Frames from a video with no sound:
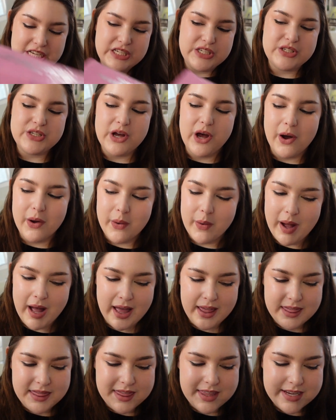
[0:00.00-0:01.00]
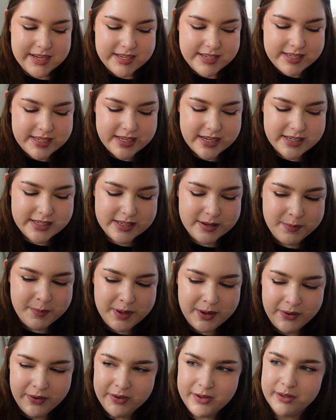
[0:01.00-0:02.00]
So this is a
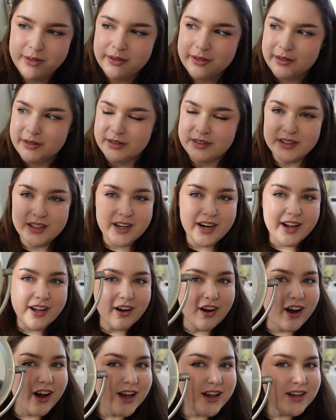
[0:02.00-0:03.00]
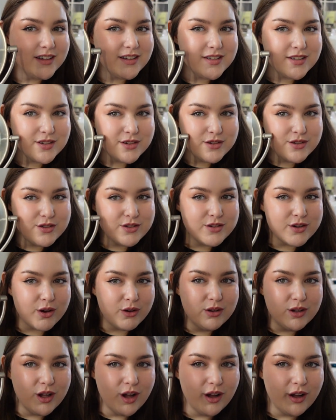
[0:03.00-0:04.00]
mirror that I got
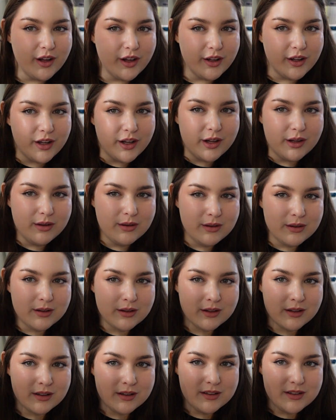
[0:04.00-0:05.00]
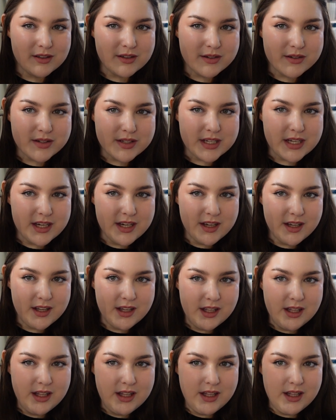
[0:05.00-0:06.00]
so long ago. Do you see?
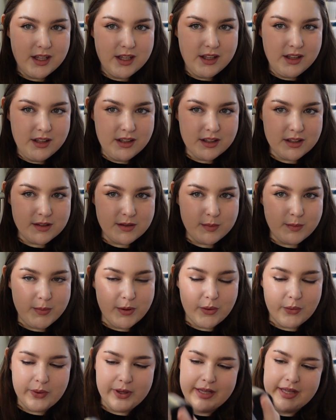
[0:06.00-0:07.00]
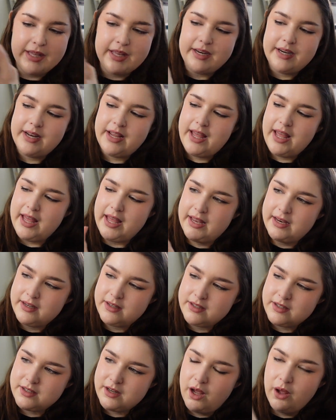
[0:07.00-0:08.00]
It's broken
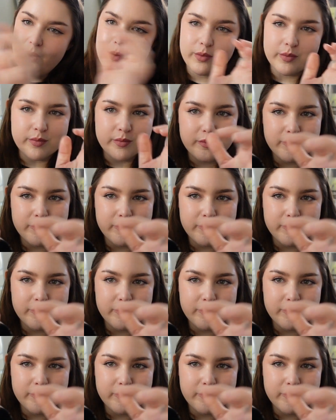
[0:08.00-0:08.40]
and oh.